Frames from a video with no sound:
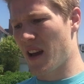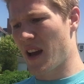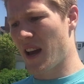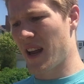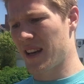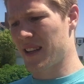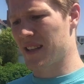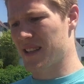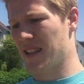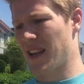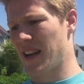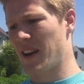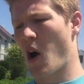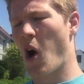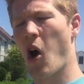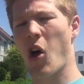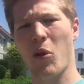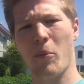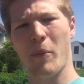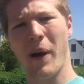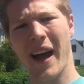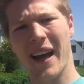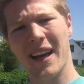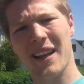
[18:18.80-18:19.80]
And it's like,
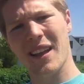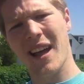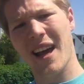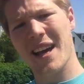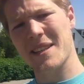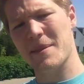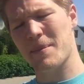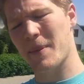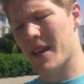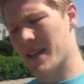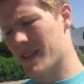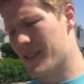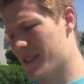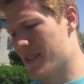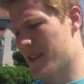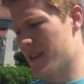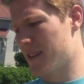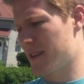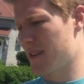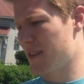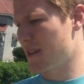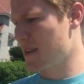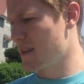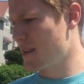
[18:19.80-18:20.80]
all my classmates,
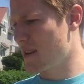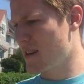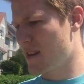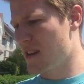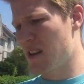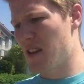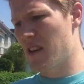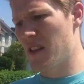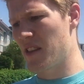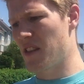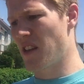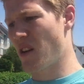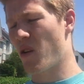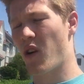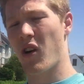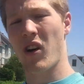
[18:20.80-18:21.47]
they're